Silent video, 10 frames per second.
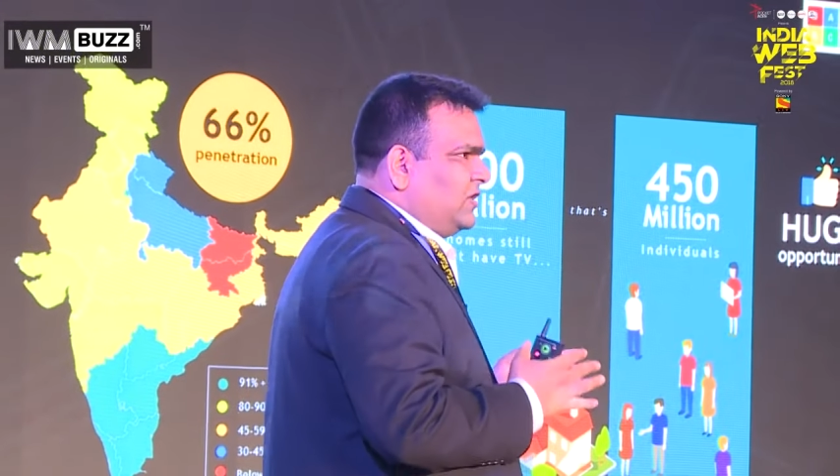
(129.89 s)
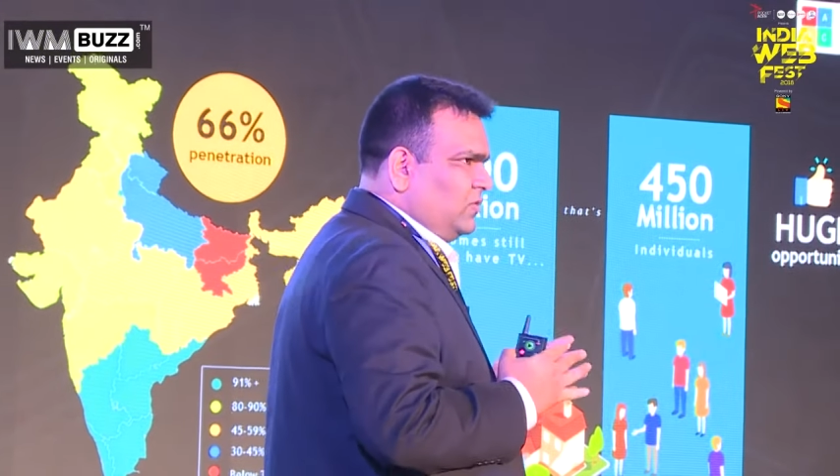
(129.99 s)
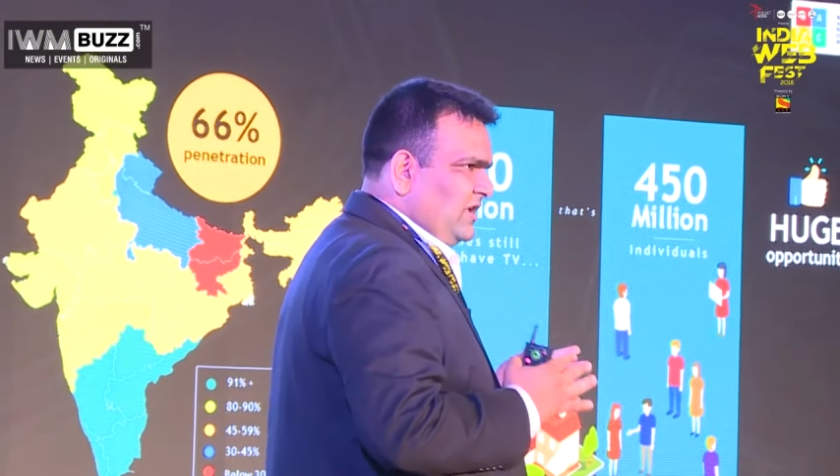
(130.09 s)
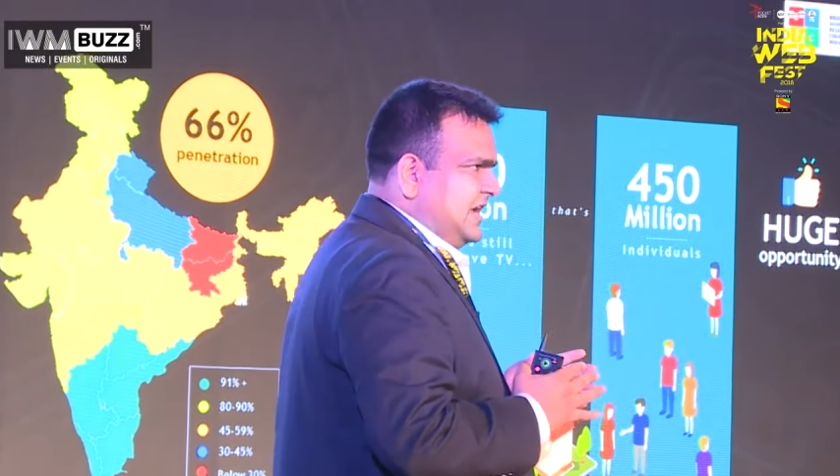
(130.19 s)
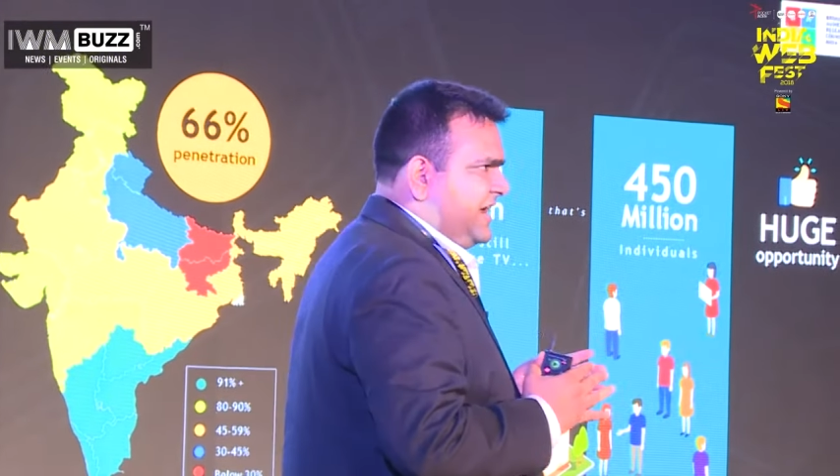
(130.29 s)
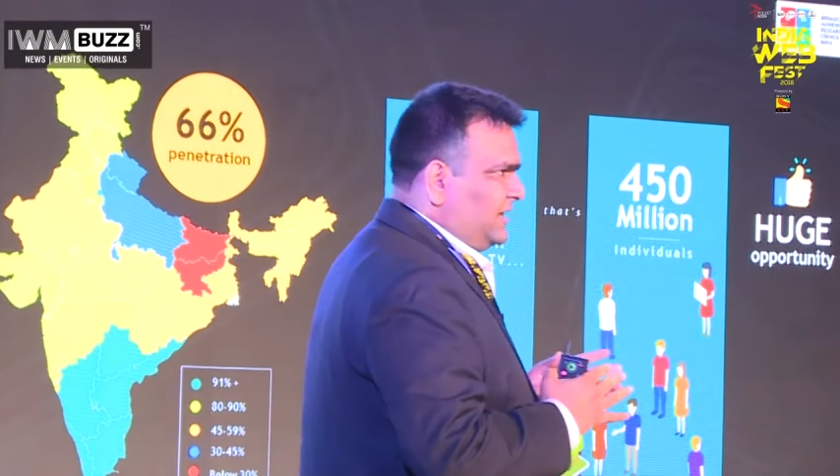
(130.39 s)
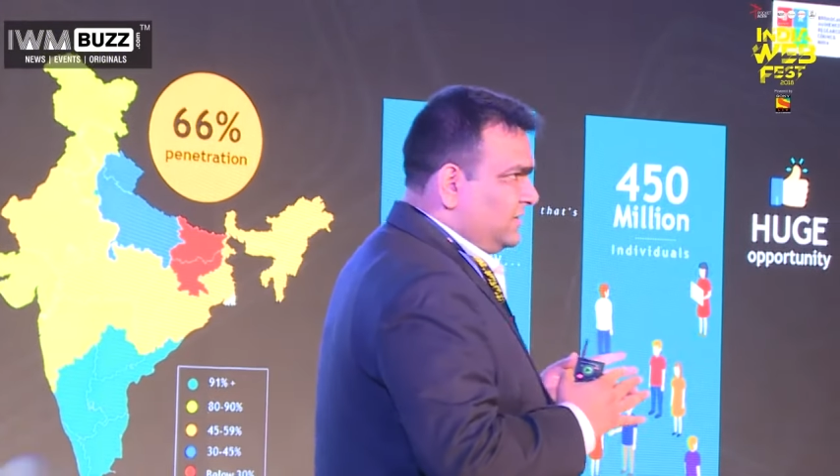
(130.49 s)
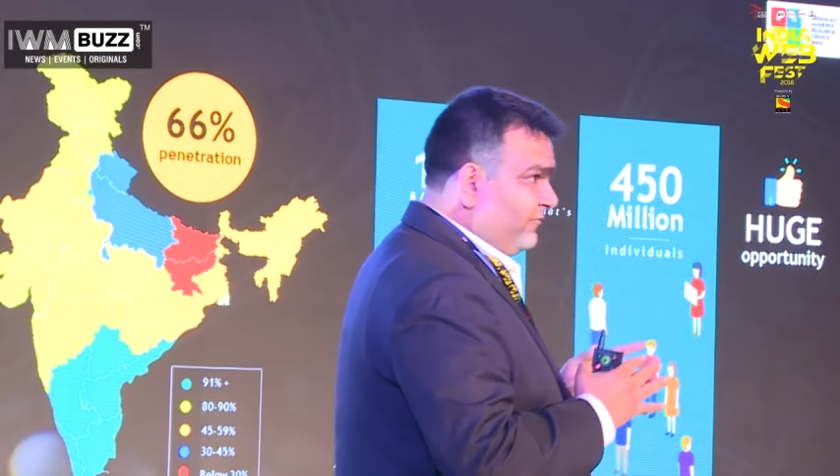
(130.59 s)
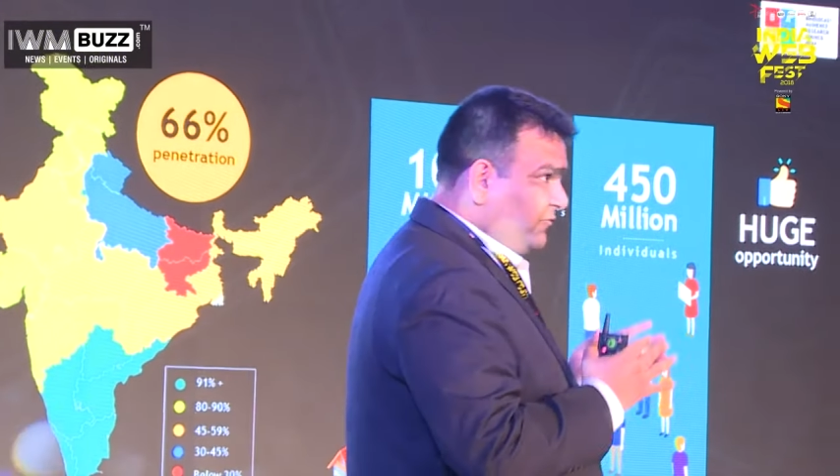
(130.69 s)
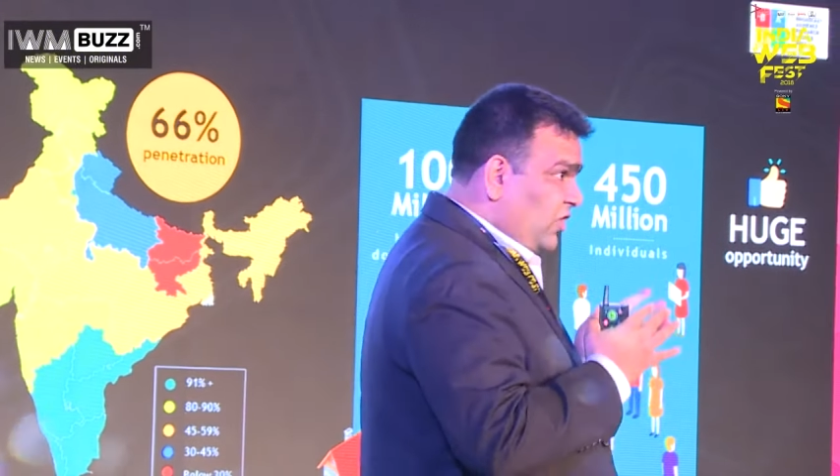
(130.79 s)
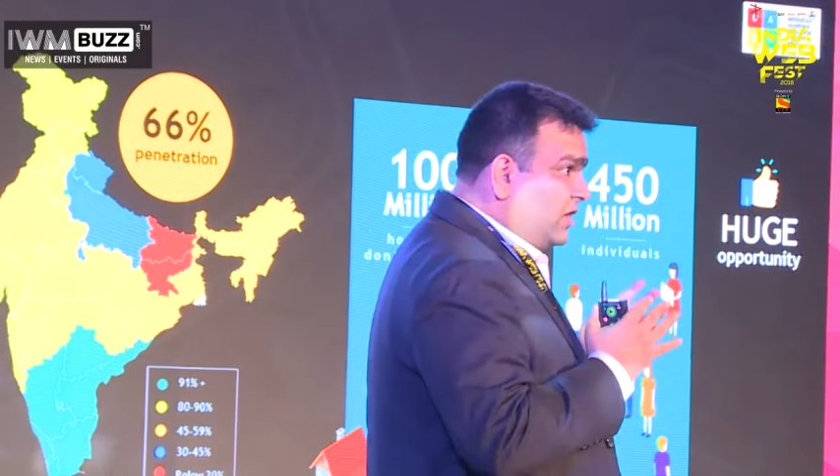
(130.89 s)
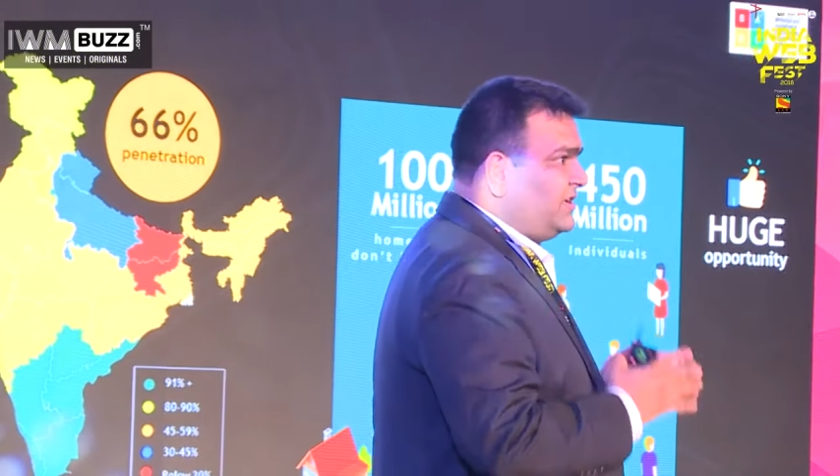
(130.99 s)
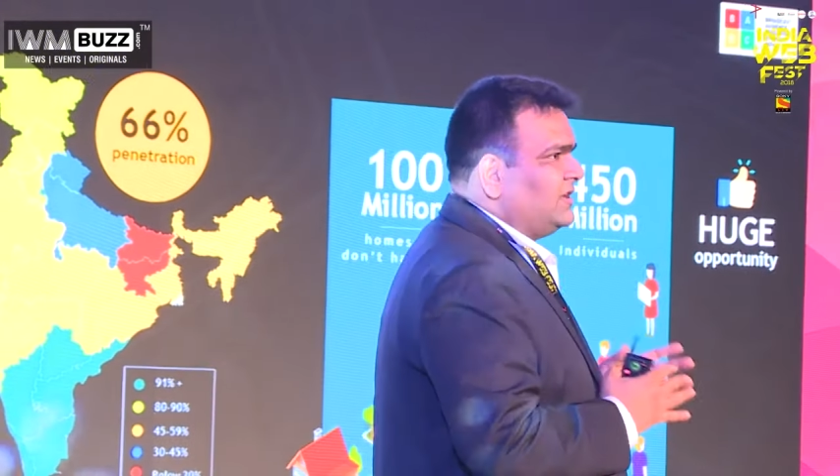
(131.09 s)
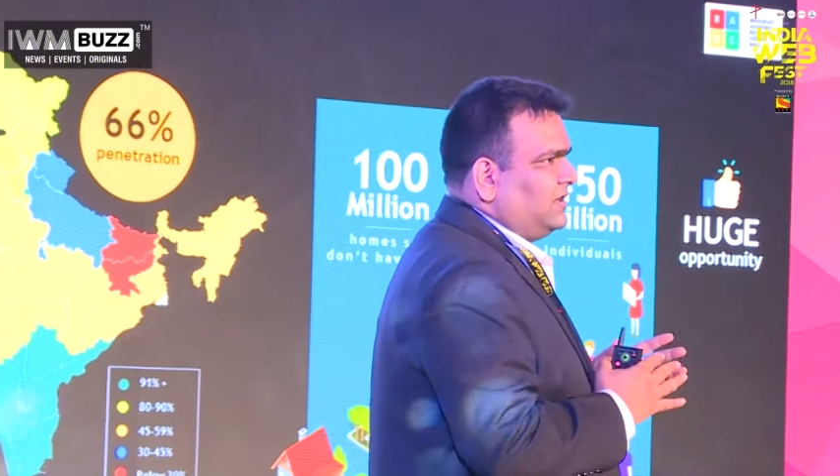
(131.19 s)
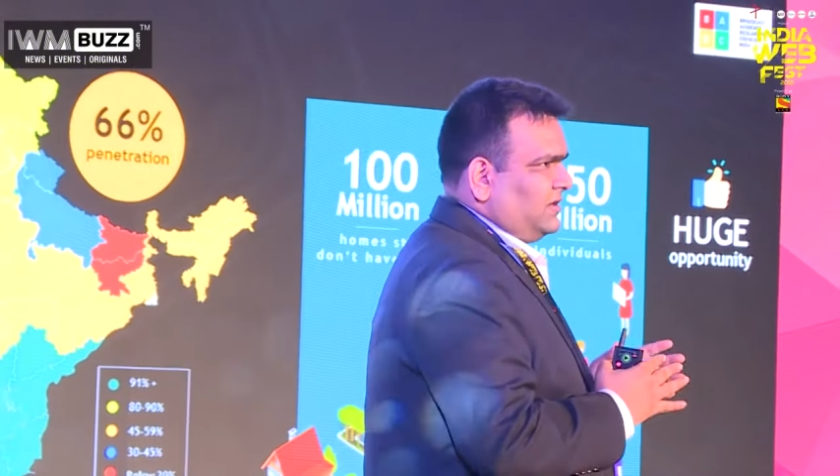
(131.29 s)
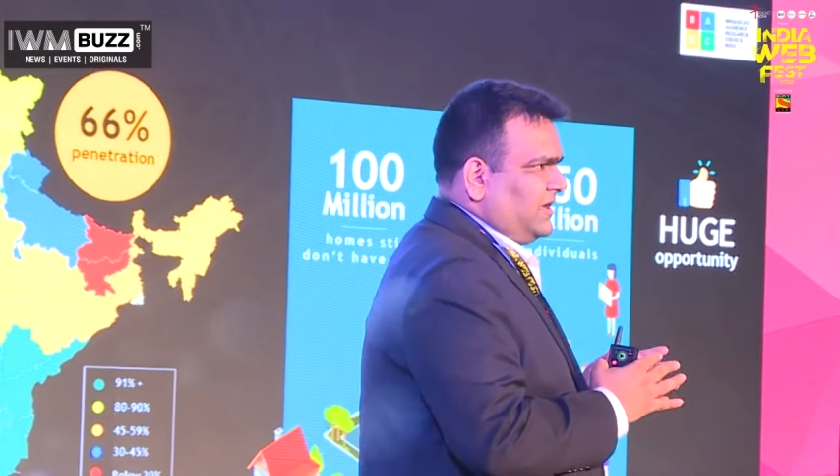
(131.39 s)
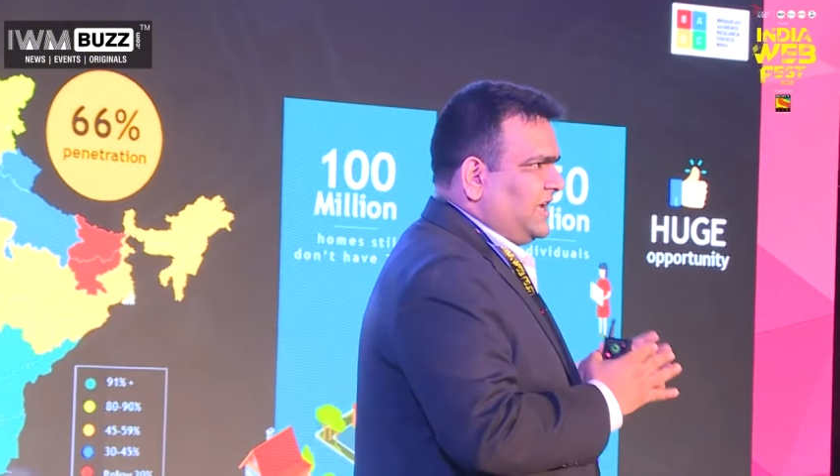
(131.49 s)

looking at from here